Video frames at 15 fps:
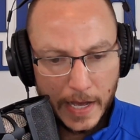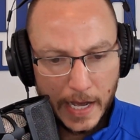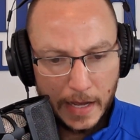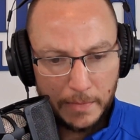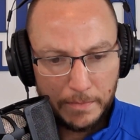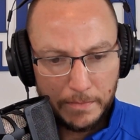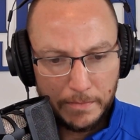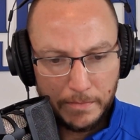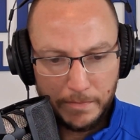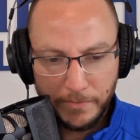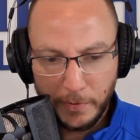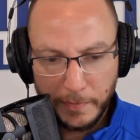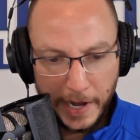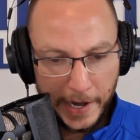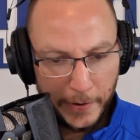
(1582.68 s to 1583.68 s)
that
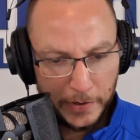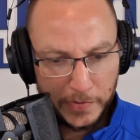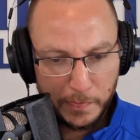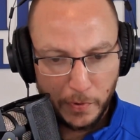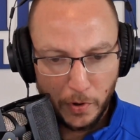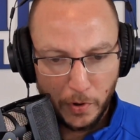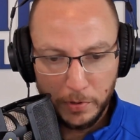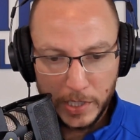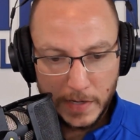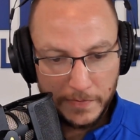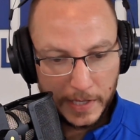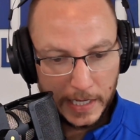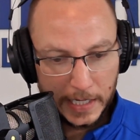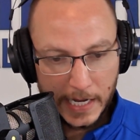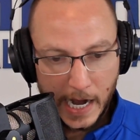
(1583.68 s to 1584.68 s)
from the Harris poll
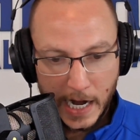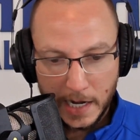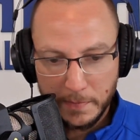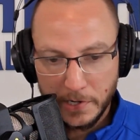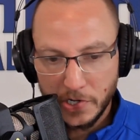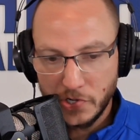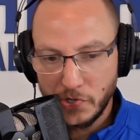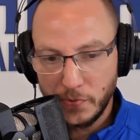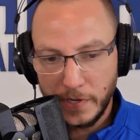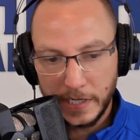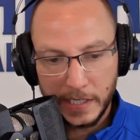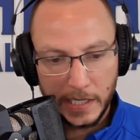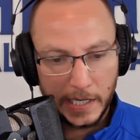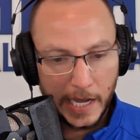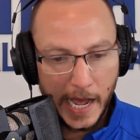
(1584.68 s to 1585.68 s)
believe the economy is
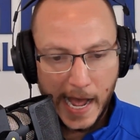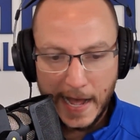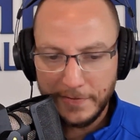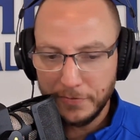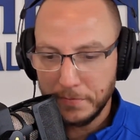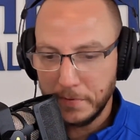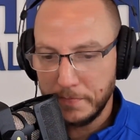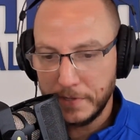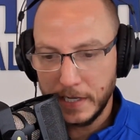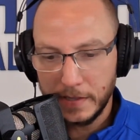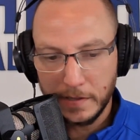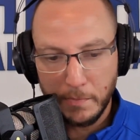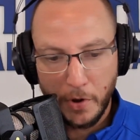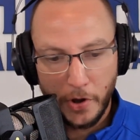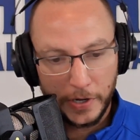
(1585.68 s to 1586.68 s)
shrinking. Half of them
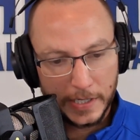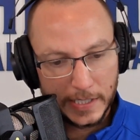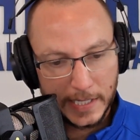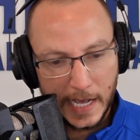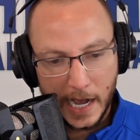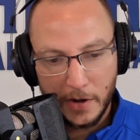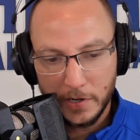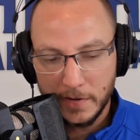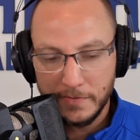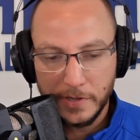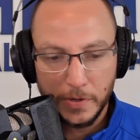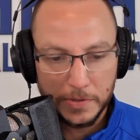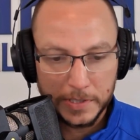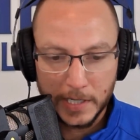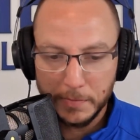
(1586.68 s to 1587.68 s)
think the market's down,
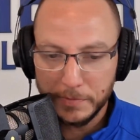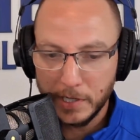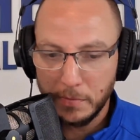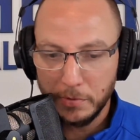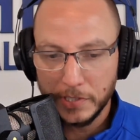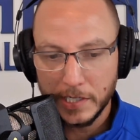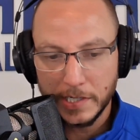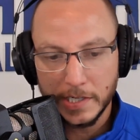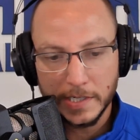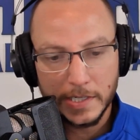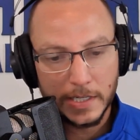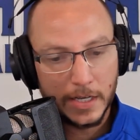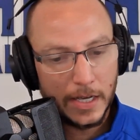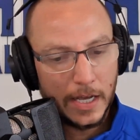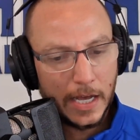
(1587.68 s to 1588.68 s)
even though it's up double
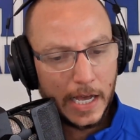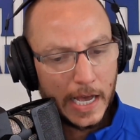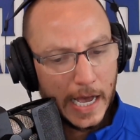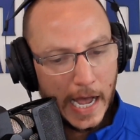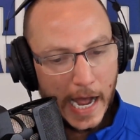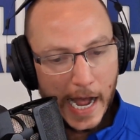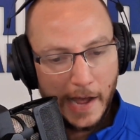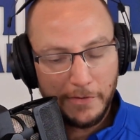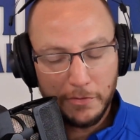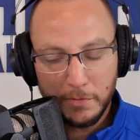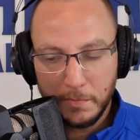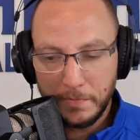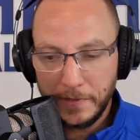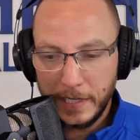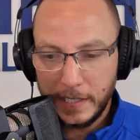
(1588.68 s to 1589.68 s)
digits. Half
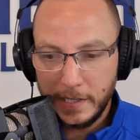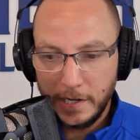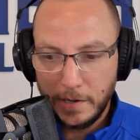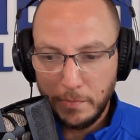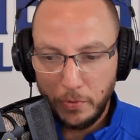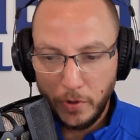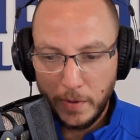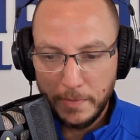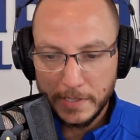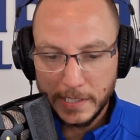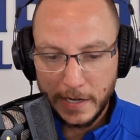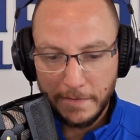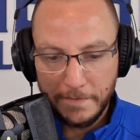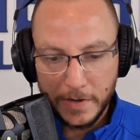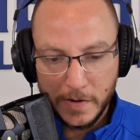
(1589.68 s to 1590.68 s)
of them think the
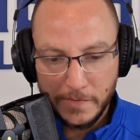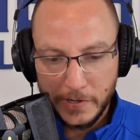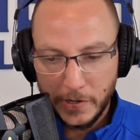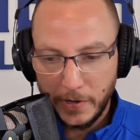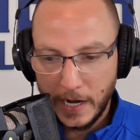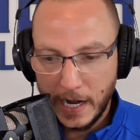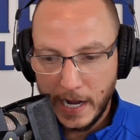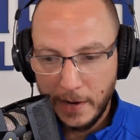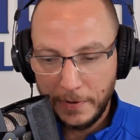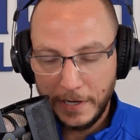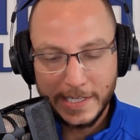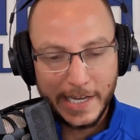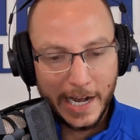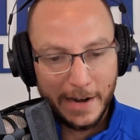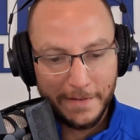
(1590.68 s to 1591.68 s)
unemployment's at a 50-year high
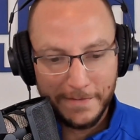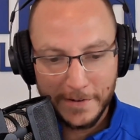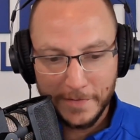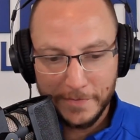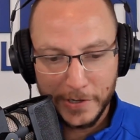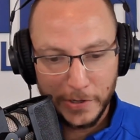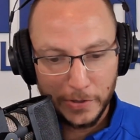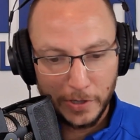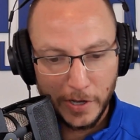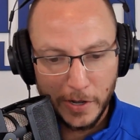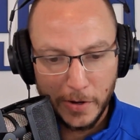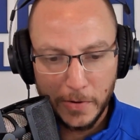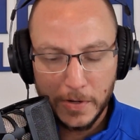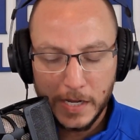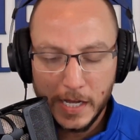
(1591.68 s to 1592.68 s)
when it's at a 50-year
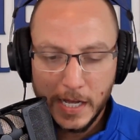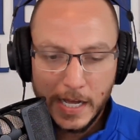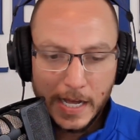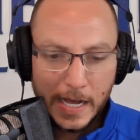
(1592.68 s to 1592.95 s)
low.